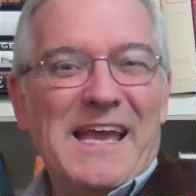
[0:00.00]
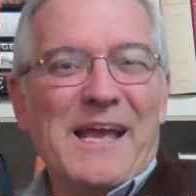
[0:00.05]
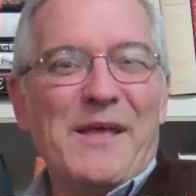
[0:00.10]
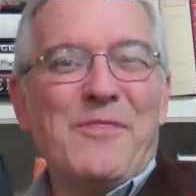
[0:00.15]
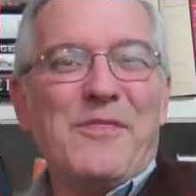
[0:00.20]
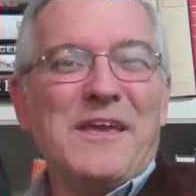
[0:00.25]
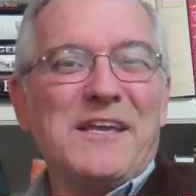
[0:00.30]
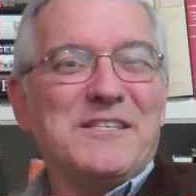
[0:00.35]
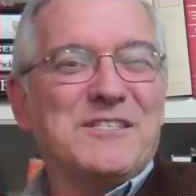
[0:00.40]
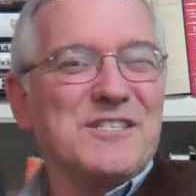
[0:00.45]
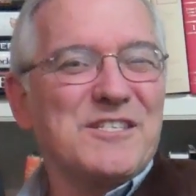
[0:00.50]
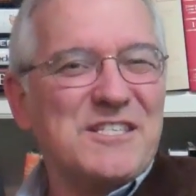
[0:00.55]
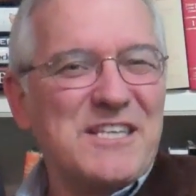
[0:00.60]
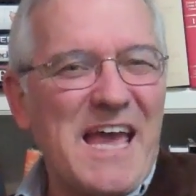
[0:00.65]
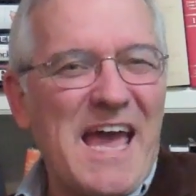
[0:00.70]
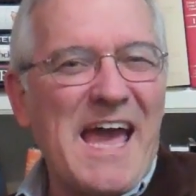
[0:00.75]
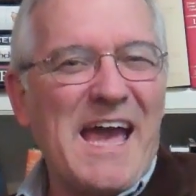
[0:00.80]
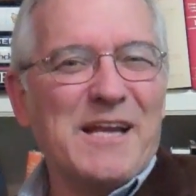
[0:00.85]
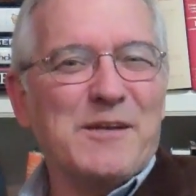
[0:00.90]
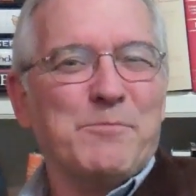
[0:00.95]
And they
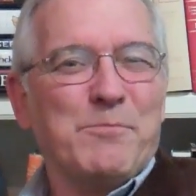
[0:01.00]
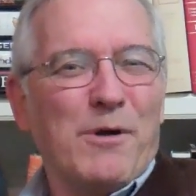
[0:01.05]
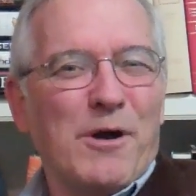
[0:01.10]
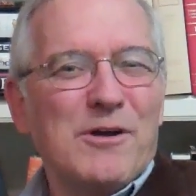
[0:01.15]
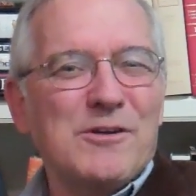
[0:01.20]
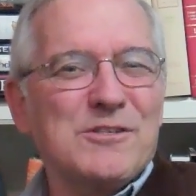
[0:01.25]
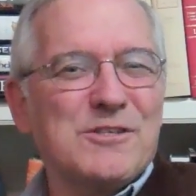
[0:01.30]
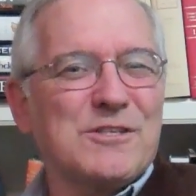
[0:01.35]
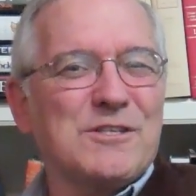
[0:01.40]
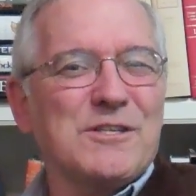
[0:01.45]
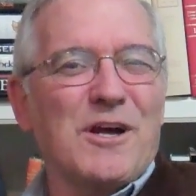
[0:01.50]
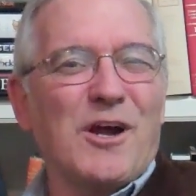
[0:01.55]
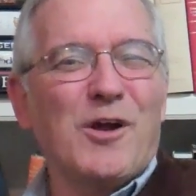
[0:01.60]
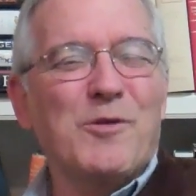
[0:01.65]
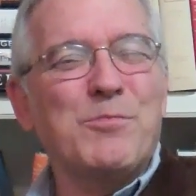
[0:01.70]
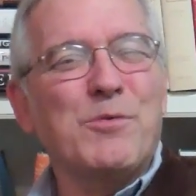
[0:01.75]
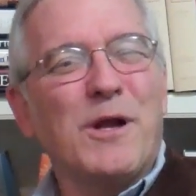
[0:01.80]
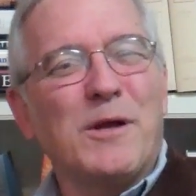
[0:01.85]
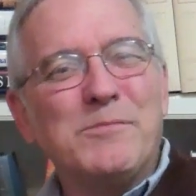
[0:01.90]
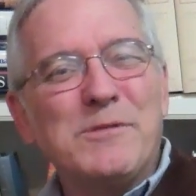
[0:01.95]
sacked Bart
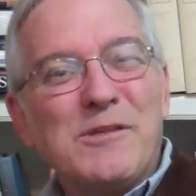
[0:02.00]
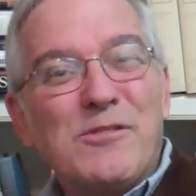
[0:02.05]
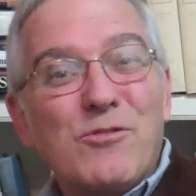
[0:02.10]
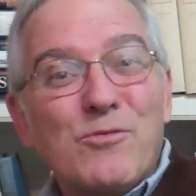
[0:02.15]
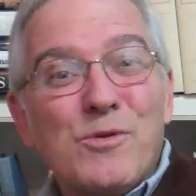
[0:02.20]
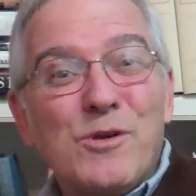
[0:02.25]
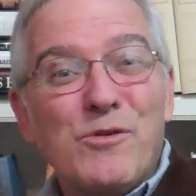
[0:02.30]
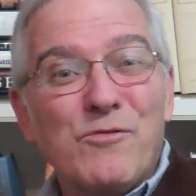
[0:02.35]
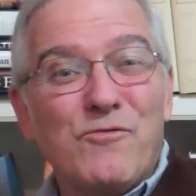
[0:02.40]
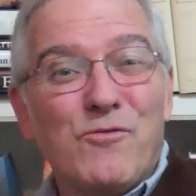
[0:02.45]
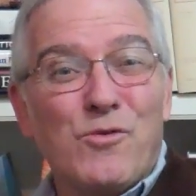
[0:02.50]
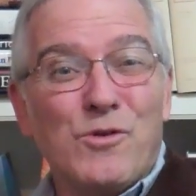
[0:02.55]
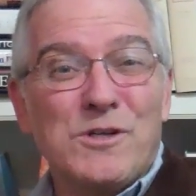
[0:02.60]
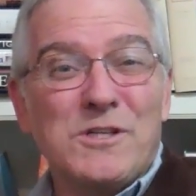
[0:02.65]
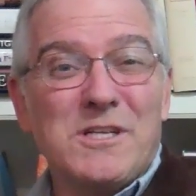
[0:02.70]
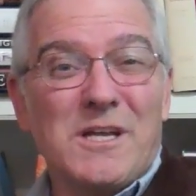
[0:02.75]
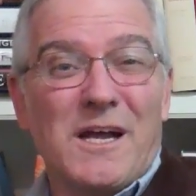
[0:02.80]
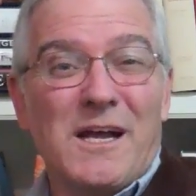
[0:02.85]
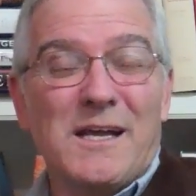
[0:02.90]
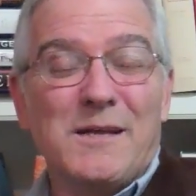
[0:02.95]
Starr probably 3 or 4
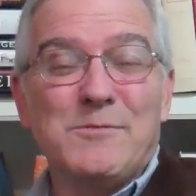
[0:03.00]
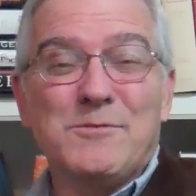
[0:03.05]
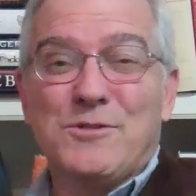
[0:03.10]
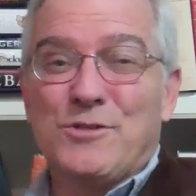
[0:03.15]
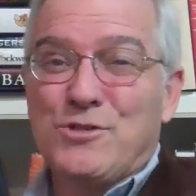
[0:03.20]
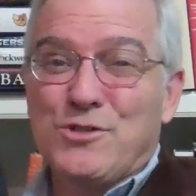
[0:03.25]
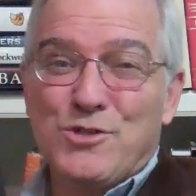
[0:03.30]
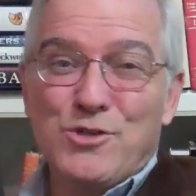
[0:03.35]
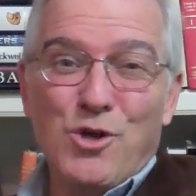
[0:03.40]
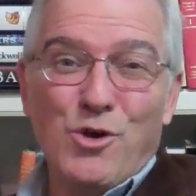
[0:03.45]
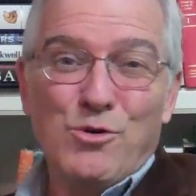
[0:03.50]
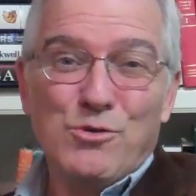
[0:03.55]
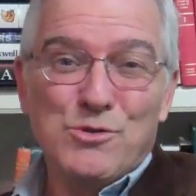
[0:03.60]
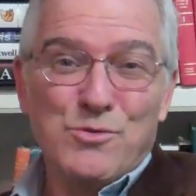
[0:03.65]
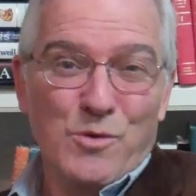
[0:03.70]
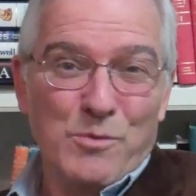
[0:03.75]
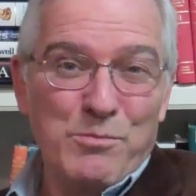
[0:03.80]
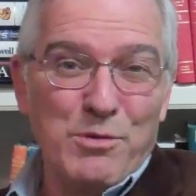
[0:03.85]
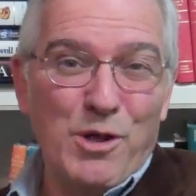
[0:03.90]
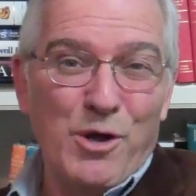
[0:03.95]
times. The
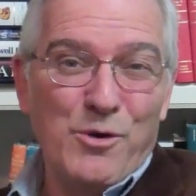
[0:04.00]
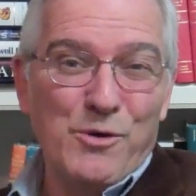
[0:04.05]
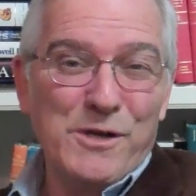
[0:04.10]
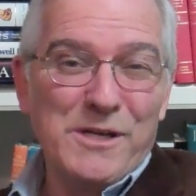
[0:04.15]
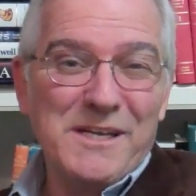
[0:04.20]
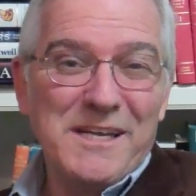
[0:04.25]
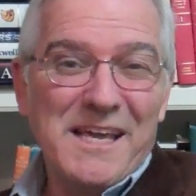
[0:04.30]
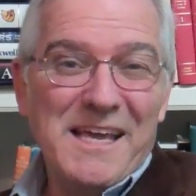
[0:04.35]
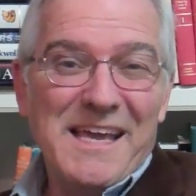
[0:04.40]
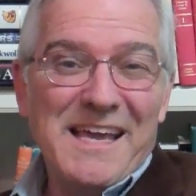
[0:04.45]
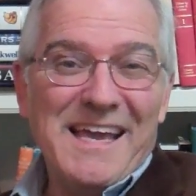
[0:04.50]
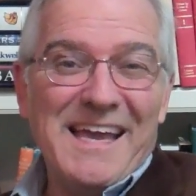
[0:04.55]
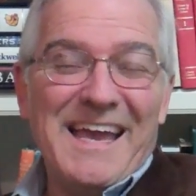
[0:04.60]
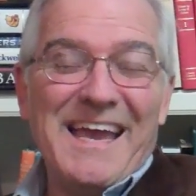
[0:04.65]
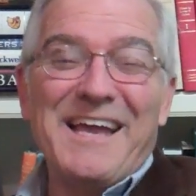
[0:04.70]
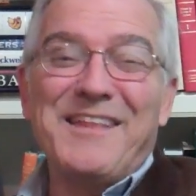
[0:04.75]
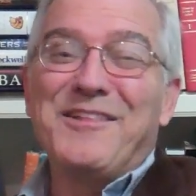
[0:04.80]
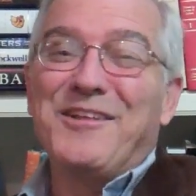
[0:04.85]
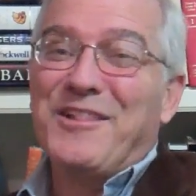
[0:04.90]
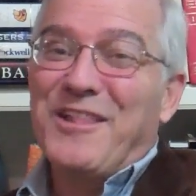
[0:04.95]
snows were blowing.
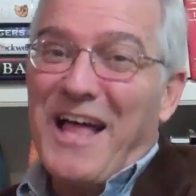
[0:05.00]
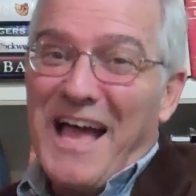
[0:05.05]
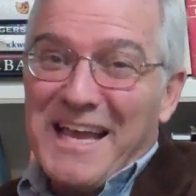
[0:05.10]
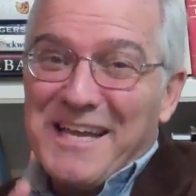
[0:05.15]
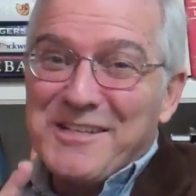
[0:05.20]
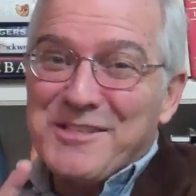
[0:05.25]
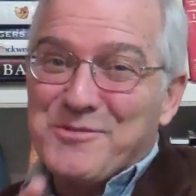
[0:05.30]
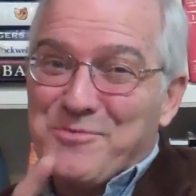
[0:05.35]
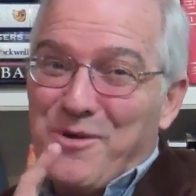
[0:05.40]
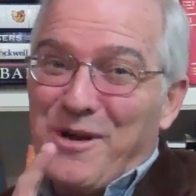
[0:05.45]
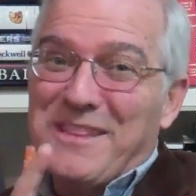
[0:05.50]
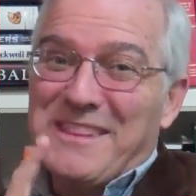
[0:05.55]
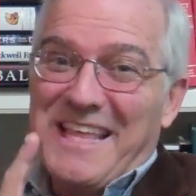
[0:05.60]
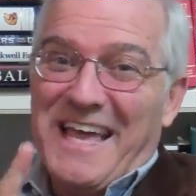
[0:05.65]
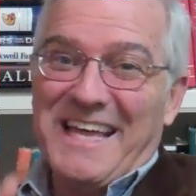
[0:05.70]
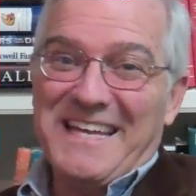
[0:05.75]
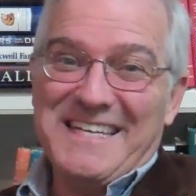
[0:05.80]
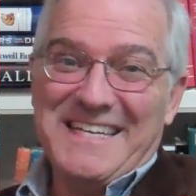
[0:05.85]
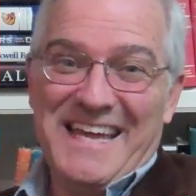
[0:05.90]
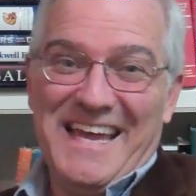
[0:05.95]
And the Lions won
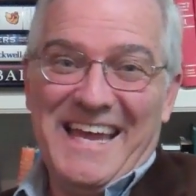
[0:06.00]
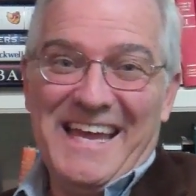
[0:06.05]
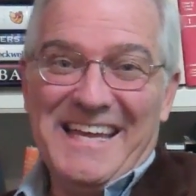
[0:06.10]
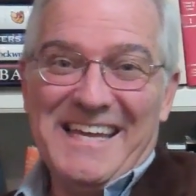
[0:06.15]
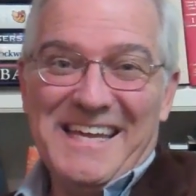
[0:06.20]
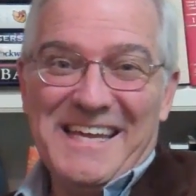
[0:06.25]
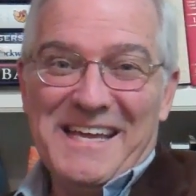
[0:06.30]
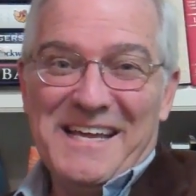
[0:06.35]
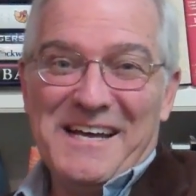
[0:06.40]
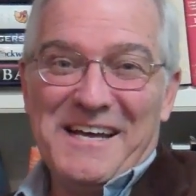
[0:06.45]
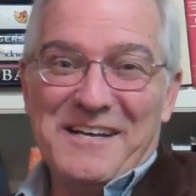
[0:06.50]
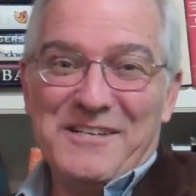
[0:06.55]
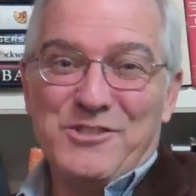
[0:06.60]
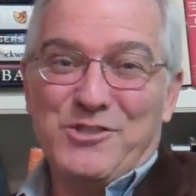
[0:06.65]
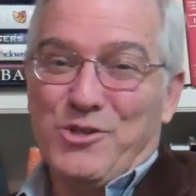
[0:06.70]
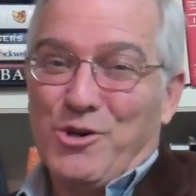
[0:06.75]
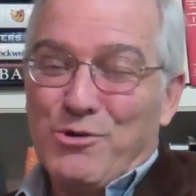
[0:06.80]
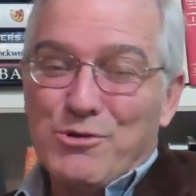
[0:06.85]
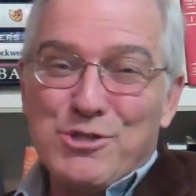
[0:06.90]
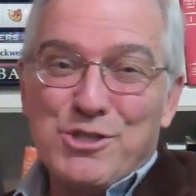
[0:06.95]
that day.
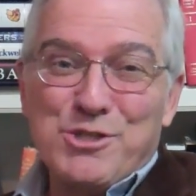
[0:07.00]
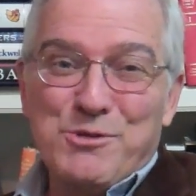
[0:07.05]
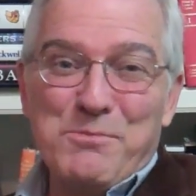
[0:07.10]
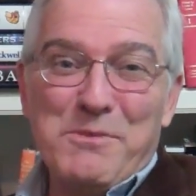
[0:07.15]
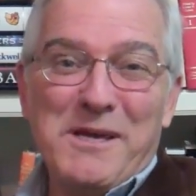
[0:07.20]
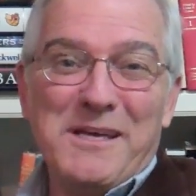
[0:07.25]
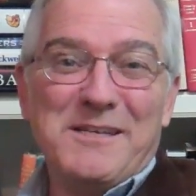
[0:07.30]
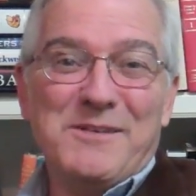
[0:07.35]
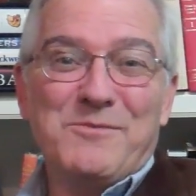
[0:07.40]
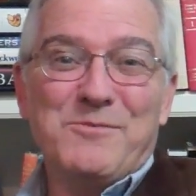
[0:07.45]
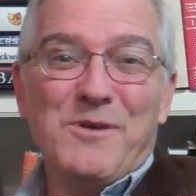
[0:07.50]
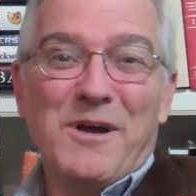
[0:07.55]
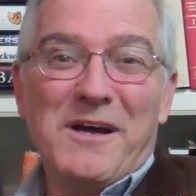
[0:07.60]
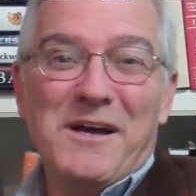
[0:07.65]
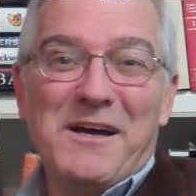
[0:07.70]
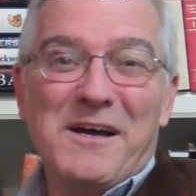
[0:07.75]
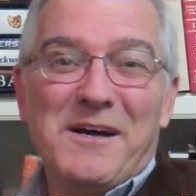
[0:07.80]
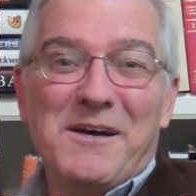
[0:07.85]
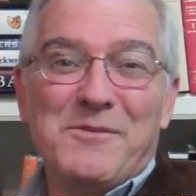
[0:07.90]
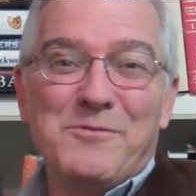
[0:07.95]
Joe Schmidt
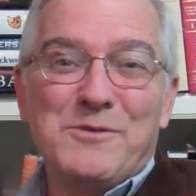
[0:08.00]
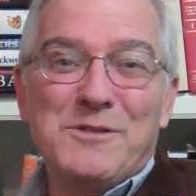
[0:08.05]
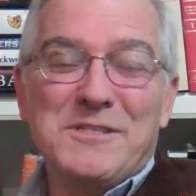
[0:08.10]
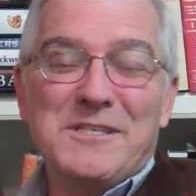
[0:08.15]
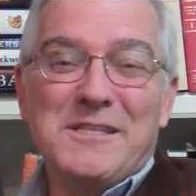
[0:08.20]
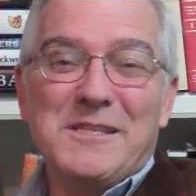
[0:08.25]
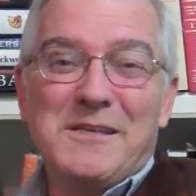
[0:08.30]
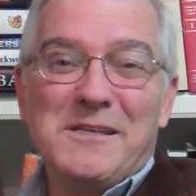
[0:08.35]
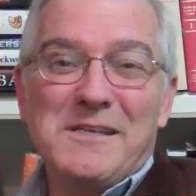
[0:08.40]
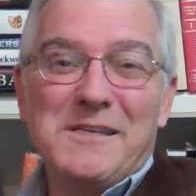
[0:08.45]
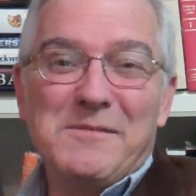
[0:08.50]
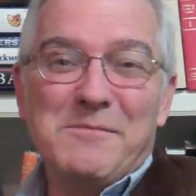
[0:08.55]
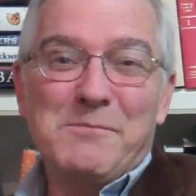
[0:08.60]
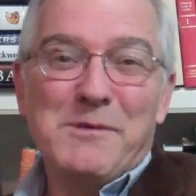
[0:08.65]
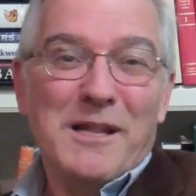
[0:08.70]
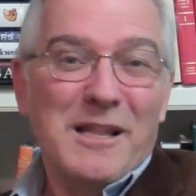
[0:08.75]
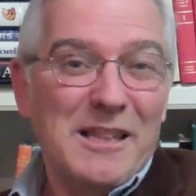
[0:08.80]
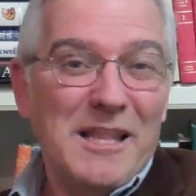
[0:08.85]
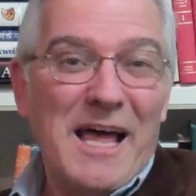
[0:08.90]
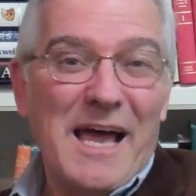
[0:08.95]
was in the
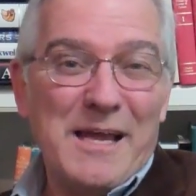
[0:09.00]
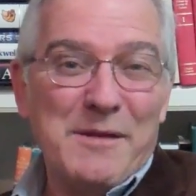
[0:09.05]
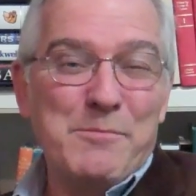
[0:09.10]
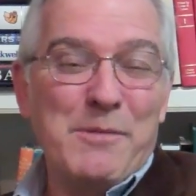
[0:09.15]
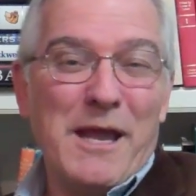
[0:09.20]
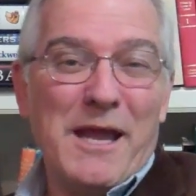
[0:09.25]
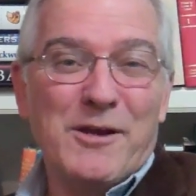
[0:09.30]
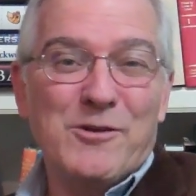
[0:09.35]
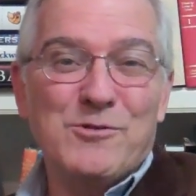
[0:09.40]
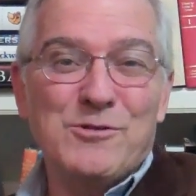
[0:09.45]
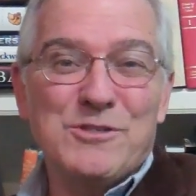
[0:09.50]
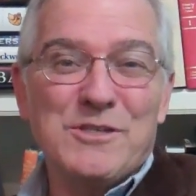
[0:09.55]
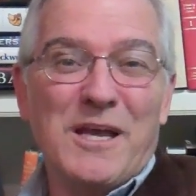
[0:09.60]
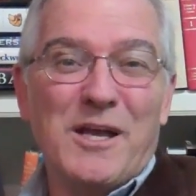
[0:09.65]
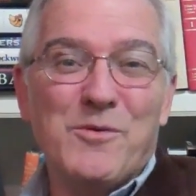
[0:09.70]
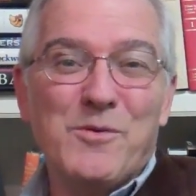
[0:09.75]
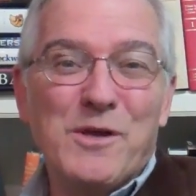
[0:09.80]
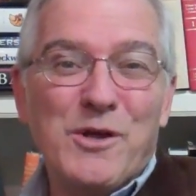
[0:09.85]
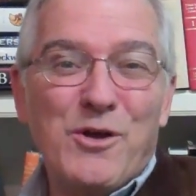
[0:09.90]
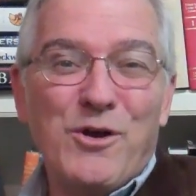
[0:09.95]
middle linebacker, as
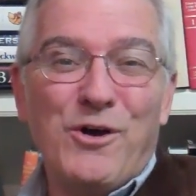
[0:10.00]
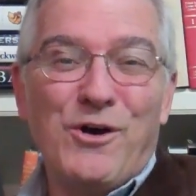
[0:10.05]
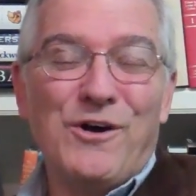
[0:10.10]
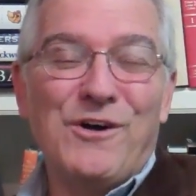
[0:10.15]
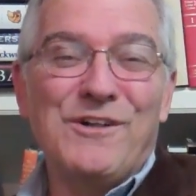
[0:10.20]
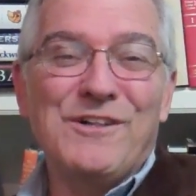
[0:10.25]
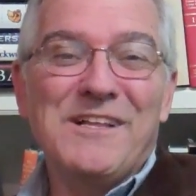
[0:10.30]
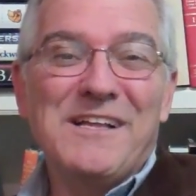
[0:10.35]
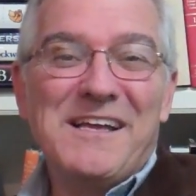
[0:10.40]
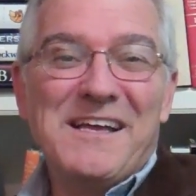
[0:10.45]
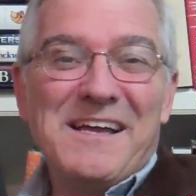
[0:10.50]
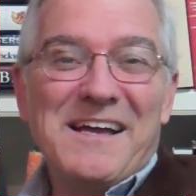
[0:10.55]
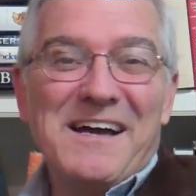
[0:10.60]
I recall.